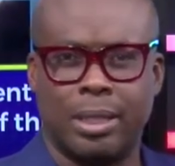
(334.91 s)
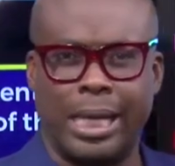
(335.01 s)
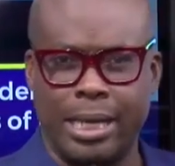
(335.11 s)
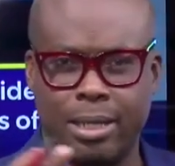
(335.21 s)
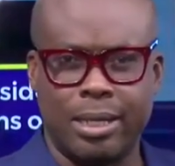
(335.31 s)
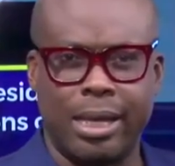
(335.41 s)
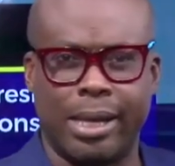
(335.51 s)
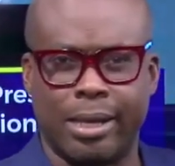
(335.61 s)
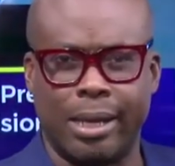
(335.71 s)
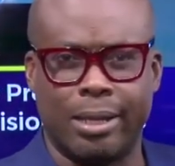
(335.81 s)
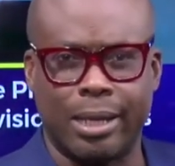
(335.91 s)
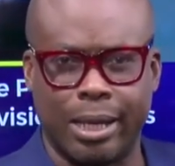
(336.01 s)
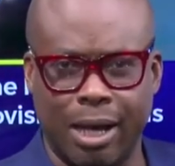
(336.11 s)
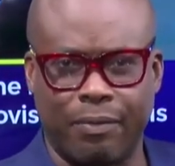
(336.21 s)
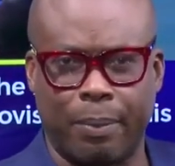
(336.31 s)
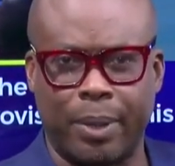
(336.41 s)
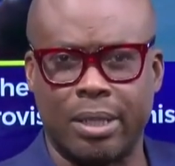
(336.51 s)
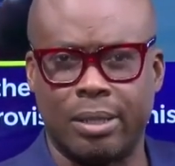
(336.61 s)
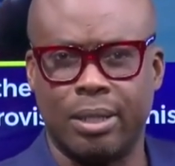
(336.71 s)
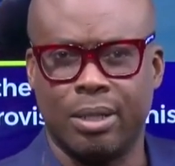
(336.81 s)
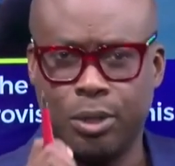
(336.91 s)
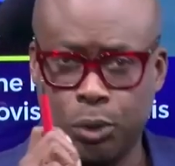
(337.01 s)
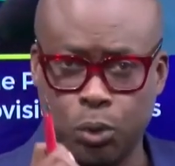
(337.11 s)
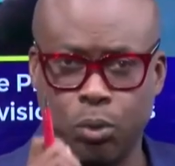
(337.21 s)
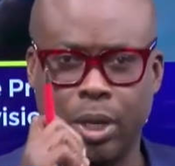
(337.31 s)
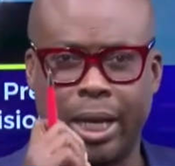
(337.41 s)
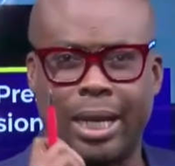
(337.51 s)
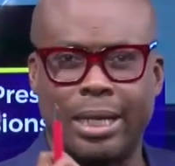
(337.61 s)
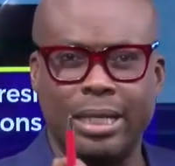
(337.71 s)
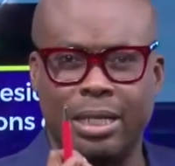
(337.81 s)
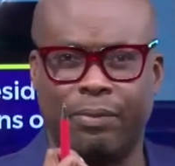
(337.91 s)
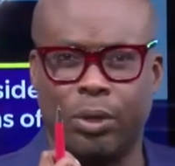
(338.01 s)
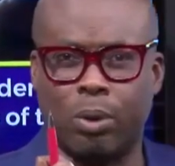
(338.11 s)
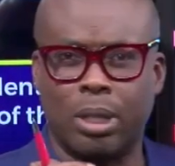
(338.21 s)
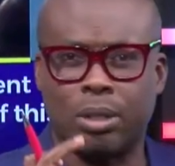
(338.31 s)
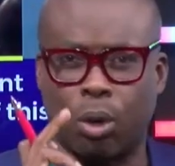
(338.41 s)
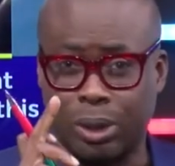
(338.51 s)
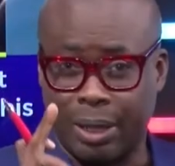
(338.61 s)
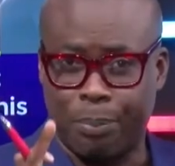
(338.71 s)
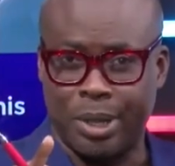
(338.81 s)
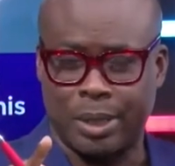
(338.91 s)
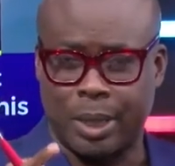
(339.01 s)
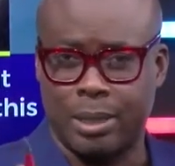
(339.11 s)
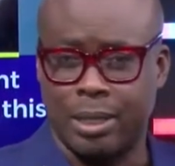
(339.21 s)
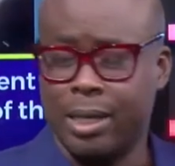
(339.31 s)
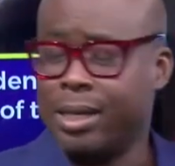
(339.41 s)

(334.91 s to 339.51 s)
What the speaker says: in a government to an individual called the president.